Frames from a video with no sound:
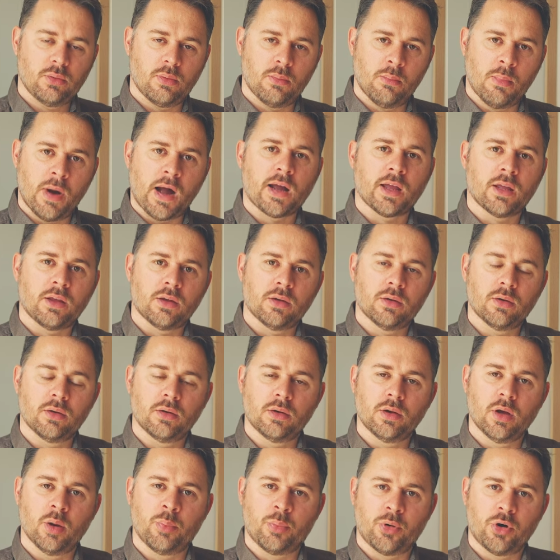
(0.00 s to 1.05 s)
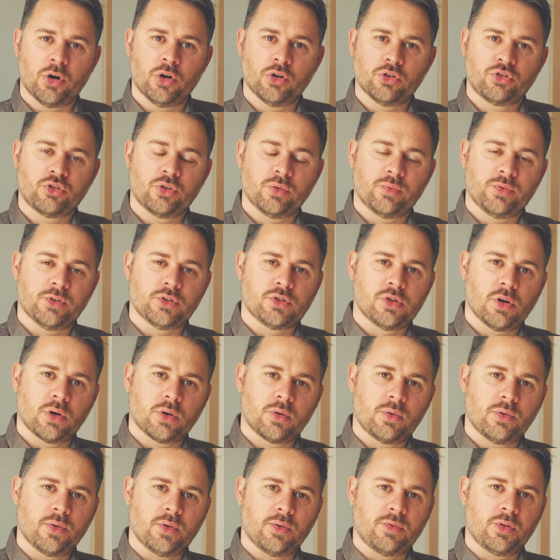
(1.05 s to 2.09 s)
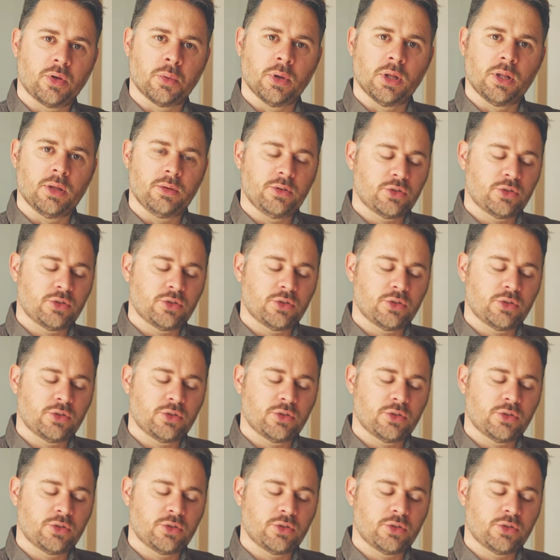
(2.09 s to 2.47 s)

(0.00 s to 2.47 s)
my approach to photography, if you will.